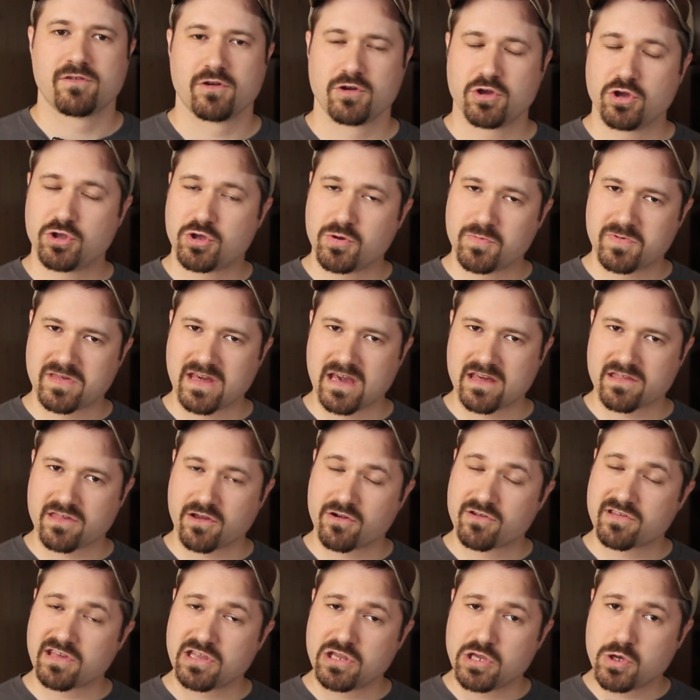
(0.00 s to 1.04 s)
So YouTube says
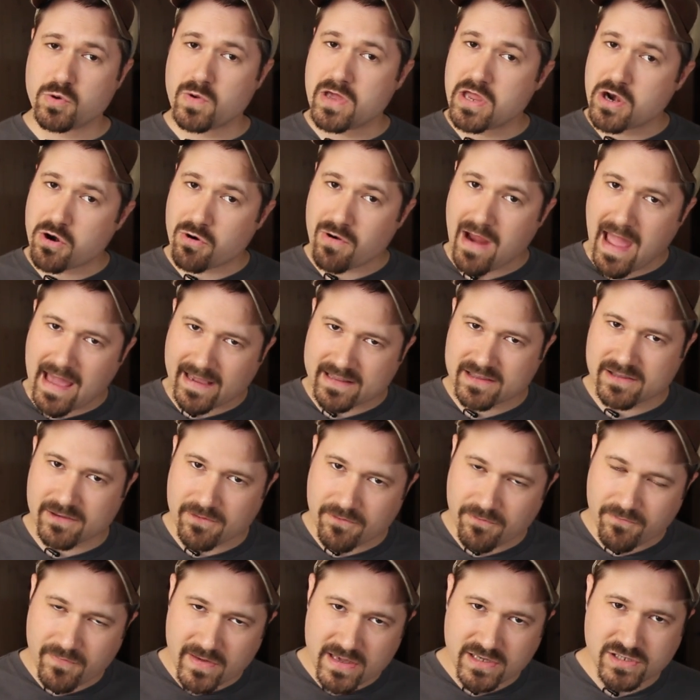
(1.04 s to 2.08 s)
there is a new
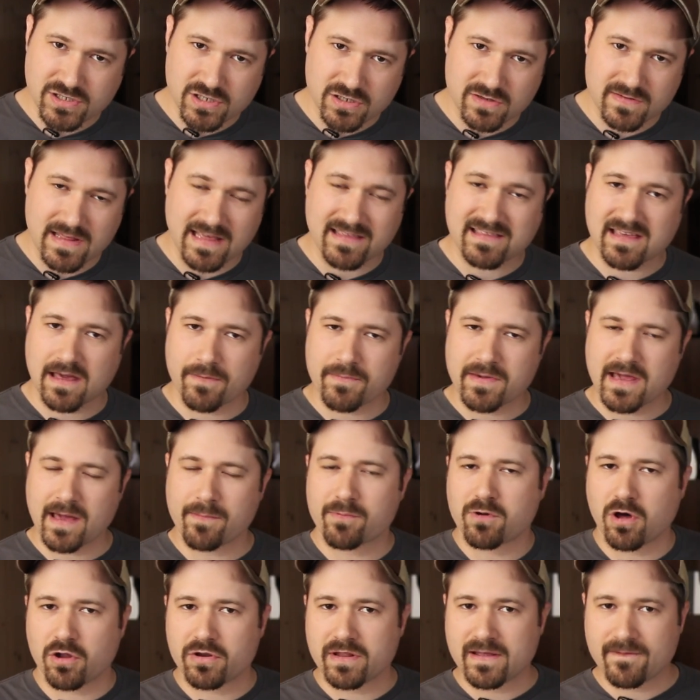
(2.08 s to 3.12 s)
interactive feature that's coming
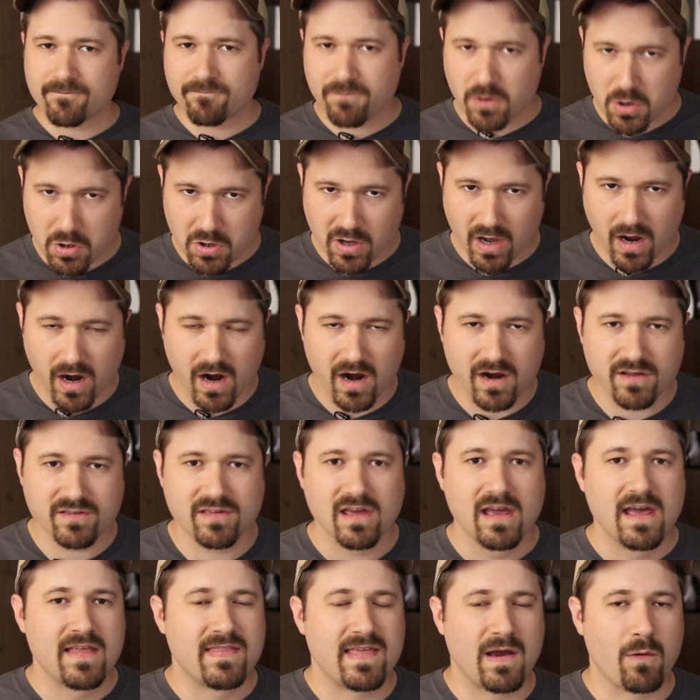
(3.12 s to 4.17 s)
up called info cards
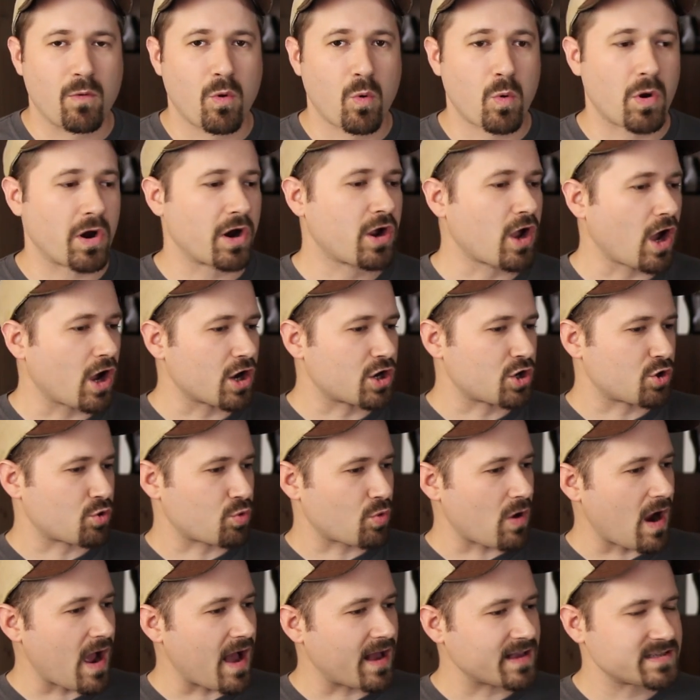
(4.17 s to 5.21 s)
that will work
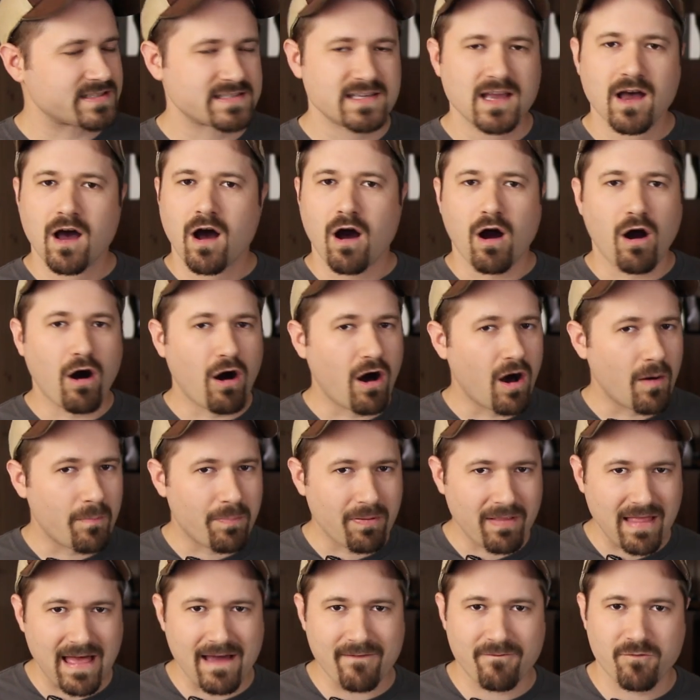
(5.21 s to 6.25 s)
across all
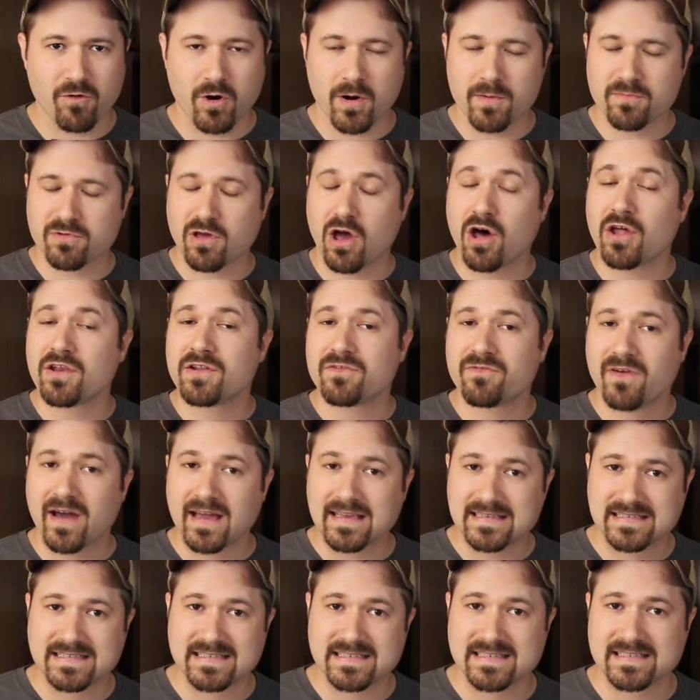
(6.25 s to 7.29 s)
platforms, all
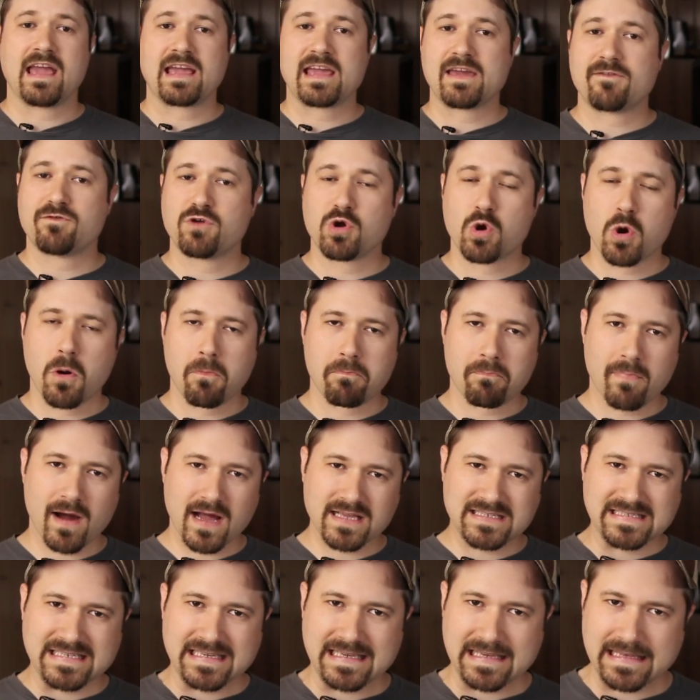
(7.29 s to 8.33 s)
devices, and give you a
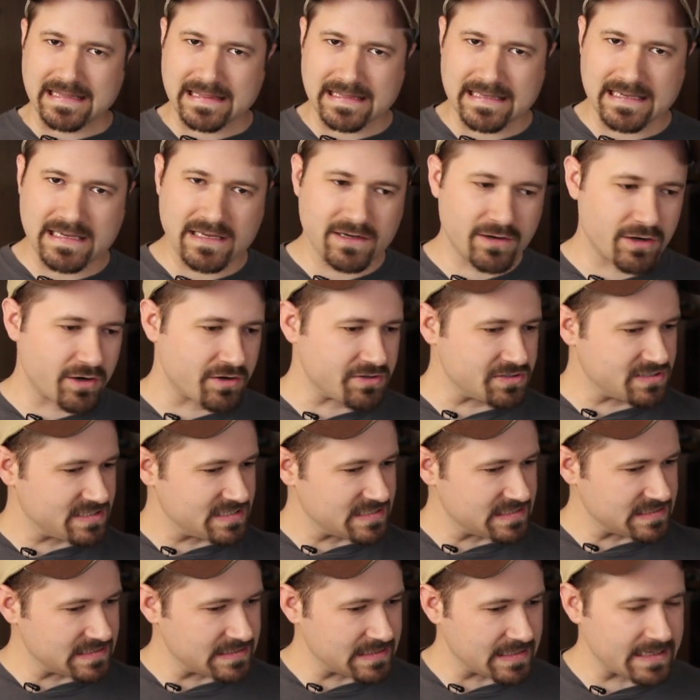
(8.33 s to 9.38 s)
much cleaner,
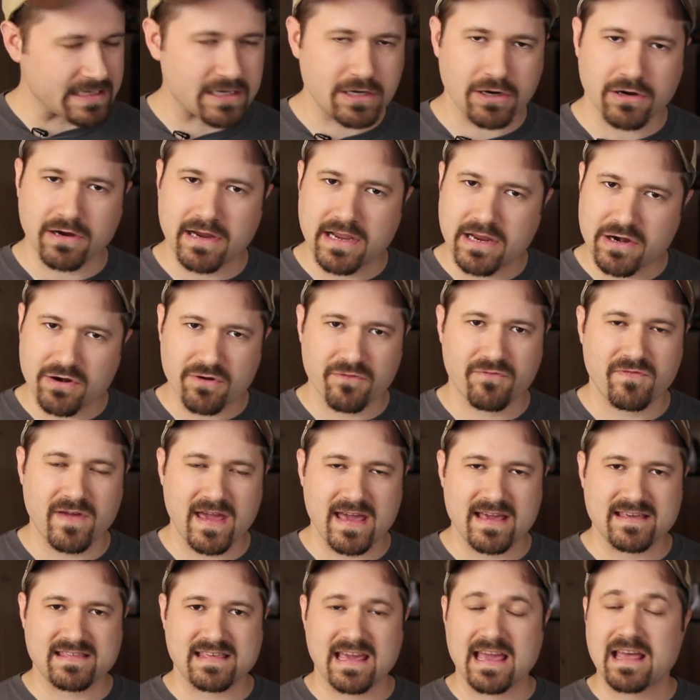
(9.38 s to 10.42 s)
slicker
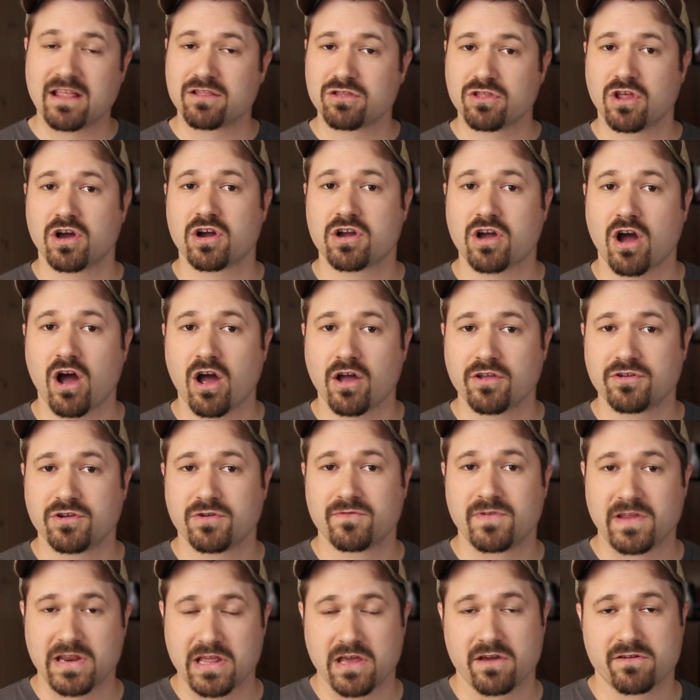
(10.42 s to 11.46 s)
interface and look on your
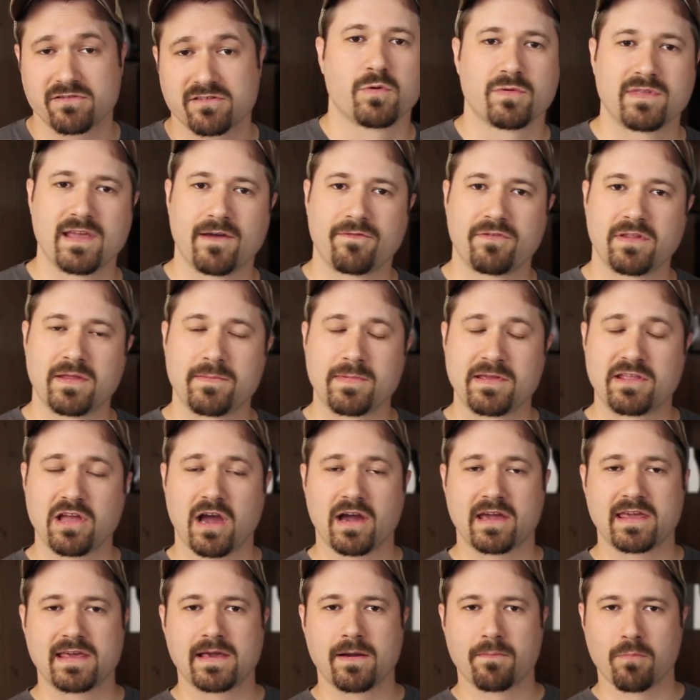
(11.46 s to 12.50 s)
videos. So we'll definitely be
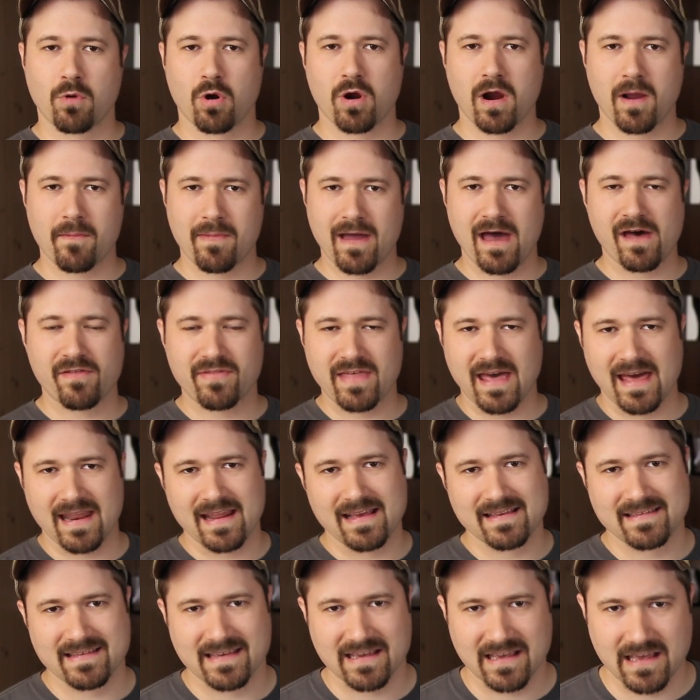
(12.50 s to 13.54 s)
talking more about that
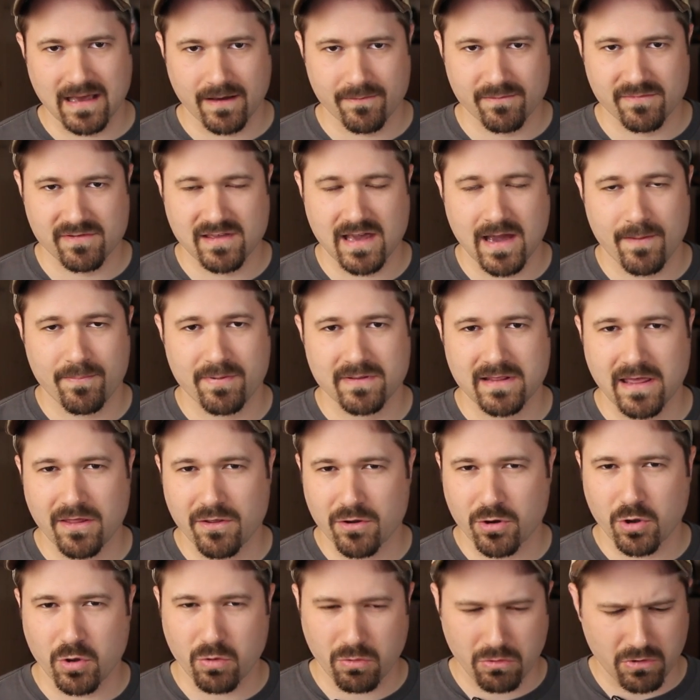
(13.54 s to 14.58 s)
as it comes up.
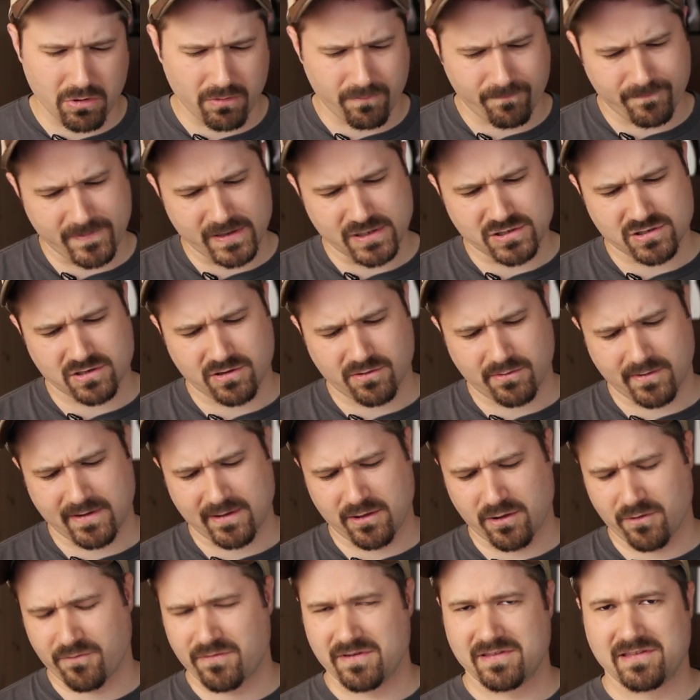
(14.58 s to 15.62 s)
Another little feature, I don't really
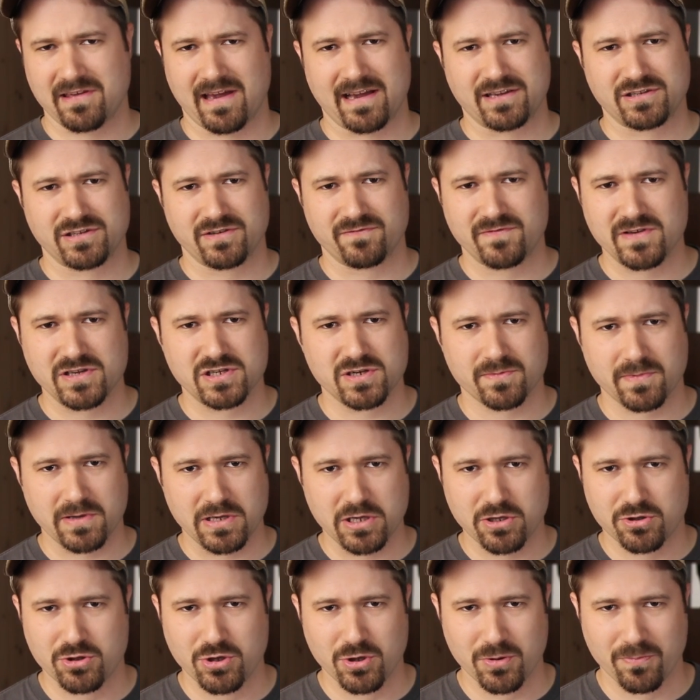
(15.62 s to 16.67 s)
know if it's actually a feature, but
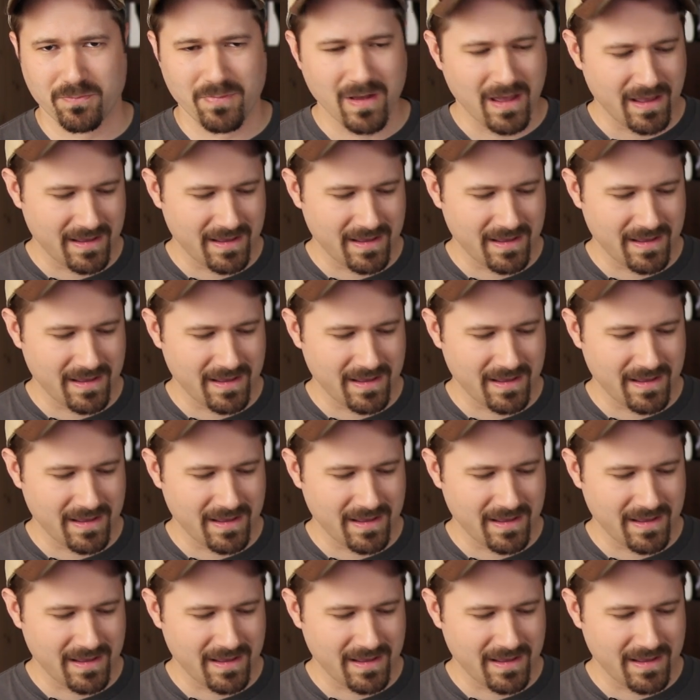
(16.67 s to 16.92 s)
YouTube